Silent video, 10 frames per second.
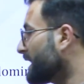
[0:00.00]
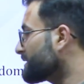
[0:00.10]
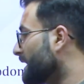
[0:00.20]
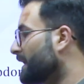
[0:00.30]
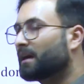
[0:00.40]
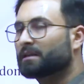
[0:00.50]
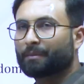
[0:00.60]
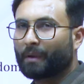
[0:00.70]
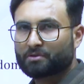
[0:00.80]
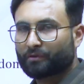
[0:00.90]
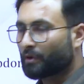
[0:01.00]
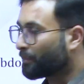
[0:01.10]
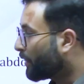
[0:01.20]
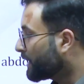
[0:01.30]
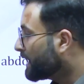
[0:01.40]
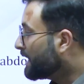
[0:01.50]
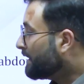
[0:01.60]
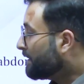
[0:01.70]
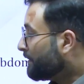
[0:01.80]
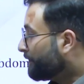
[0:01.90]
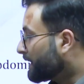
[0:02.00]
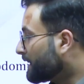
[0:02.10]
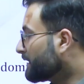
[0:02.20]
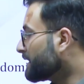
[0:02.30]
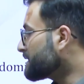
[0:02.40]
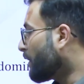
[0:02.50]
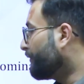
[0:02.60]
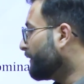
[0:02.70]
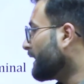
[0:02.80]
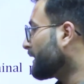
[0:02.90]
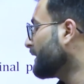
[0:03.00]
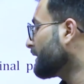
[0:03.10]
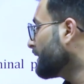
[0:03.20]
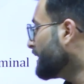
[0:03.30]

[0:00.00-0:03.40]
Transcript: tracts and other parts of your body. Fatalities often occur